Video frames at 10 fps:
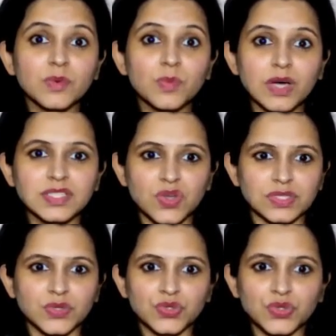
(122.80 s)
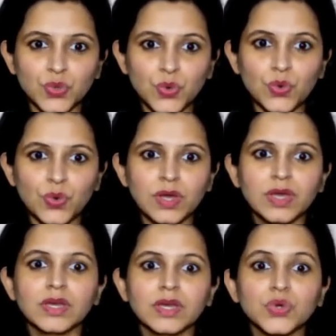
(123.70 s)
words also.
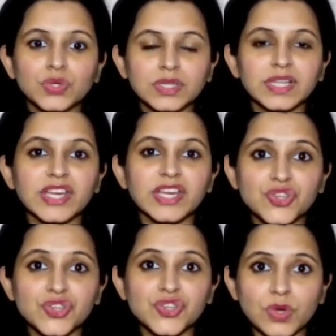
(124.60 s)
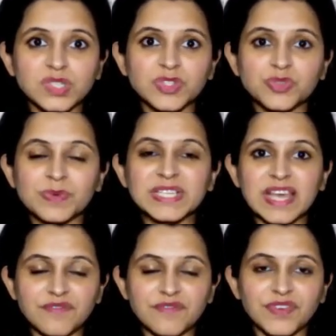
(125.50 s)
Toutes les choses, which means
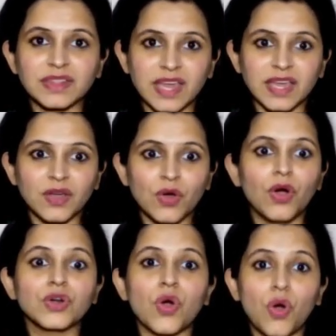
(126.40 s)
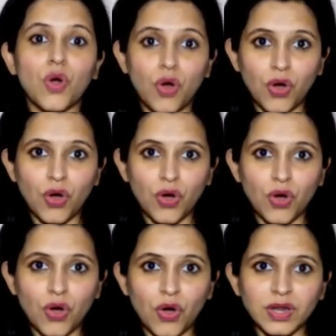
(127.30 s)
everything or
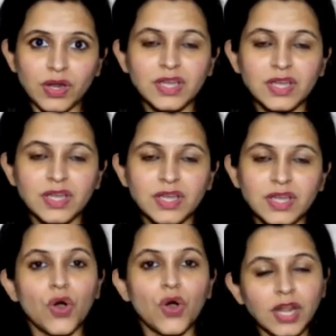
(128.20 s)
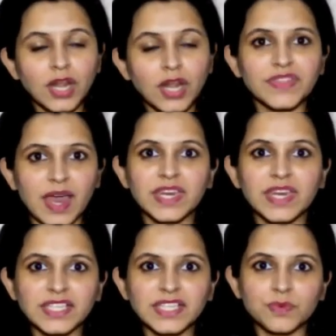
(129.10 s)
all. So all of them, the
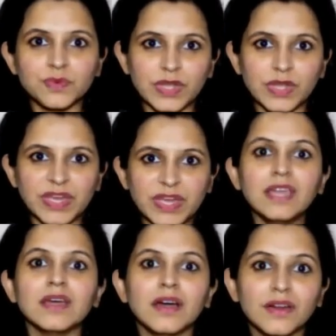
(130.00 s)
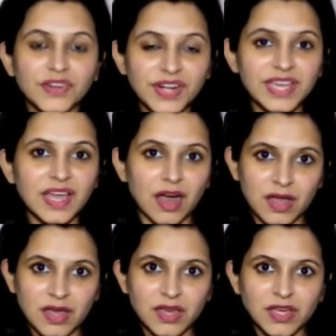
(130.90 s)
negative will be rien.
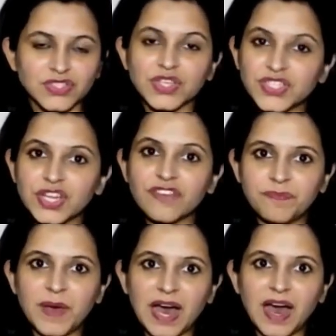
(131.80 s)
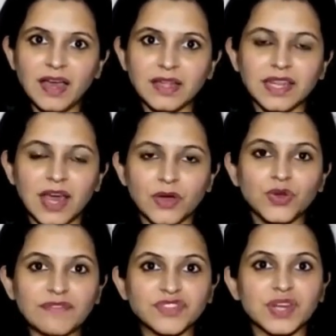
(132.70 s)
So instead of pas, now you
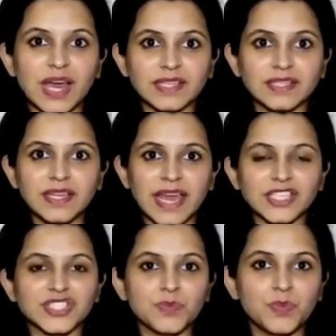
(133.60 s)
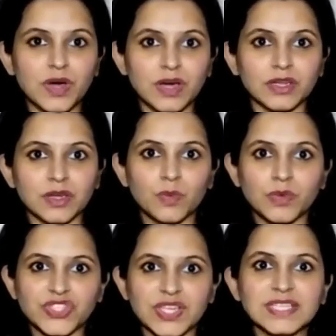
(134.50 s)
have to write the negative word,
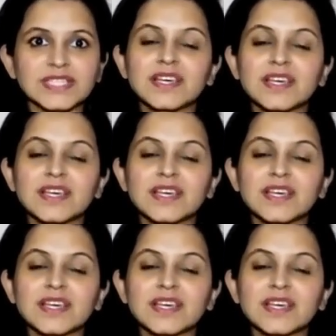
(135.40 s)
which is